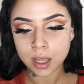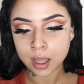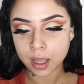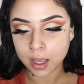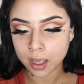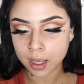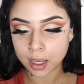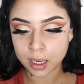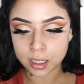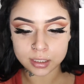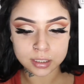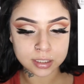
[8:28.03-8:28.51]

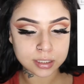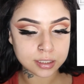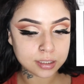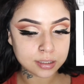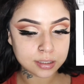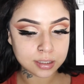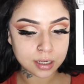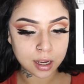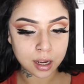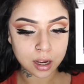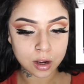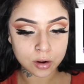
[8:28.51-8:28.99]
and this
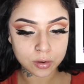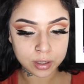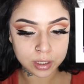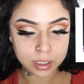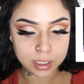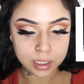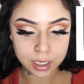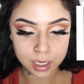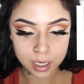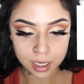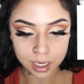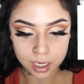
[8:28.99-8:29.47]
is how it
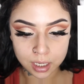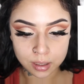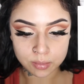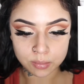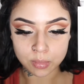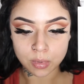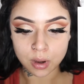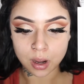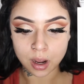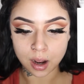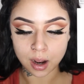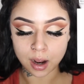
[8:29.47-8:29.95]

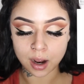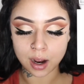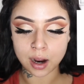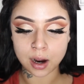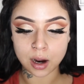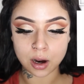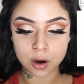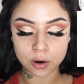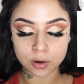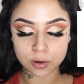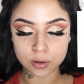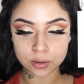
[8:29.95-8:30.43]
came
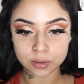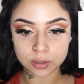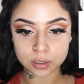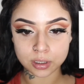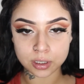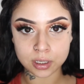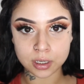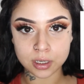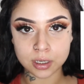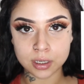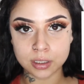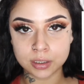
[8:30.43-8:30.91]

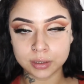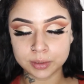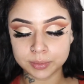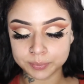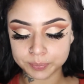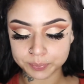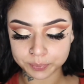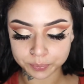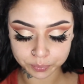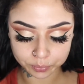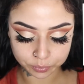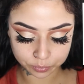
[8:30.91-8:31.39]

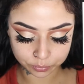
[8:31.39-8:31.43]
out.